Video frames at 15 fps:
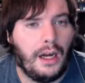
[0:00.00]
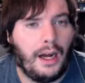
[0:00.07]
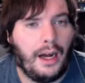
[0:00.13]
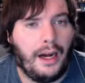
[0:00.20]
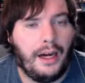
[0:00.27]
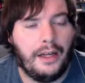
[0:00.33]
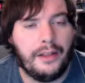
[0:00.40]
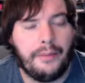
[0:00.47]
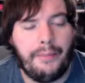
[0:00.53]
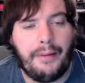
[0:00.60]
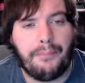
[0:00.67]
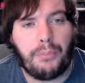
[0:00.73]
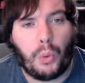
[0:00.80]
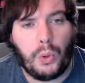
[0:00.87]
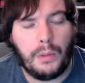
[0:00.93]
Uh, then we
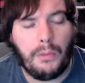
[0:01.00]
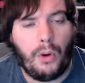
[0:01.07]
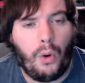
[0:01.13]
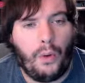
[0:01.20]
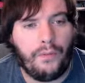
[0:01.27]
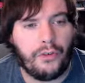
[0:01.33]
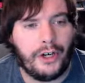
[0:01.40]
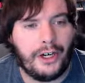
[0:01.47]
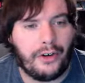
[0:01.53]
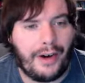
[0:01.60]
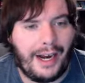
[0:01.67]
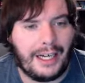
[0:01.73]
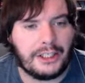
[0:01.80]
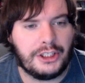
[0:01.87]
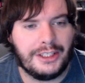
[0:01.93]
have portable hole for
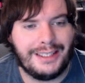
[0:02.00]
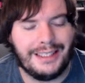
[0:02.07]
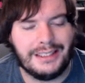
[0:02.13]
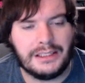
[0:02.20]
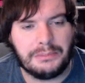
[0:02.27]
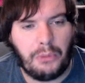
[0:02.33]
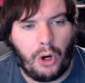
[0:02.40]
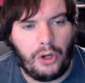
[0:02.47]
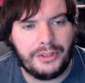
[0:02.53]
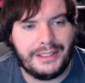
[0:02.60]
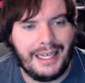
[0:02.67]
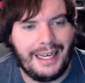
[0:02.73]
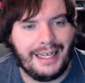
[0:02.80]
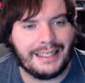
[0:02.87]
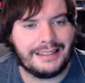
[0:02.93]
interaction against small
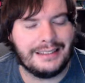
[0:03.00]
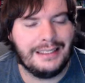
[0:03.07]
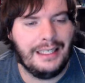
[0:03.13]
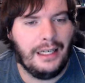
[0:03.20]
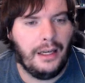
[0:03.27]
decks.